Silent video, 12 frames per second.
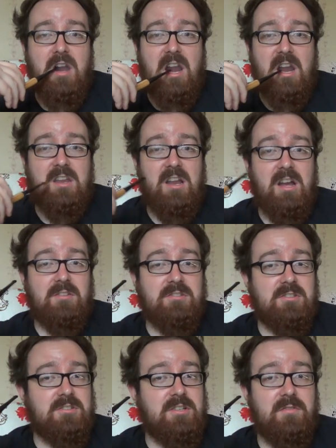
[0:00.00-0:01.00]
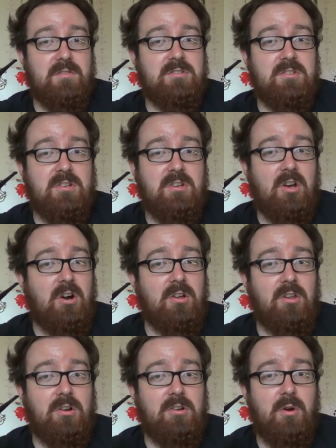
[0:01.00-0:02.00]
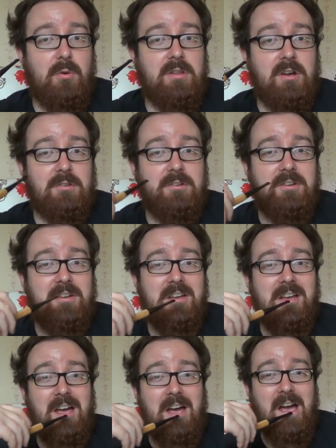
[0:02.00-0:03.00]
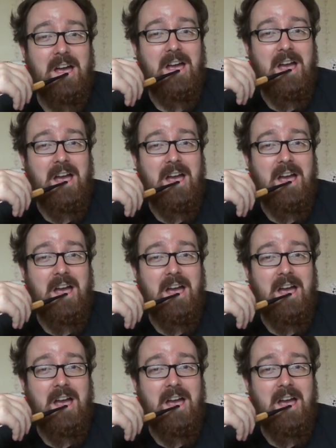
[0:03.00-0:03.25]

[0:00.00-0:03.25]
you know, I have to say there's not a lot going on.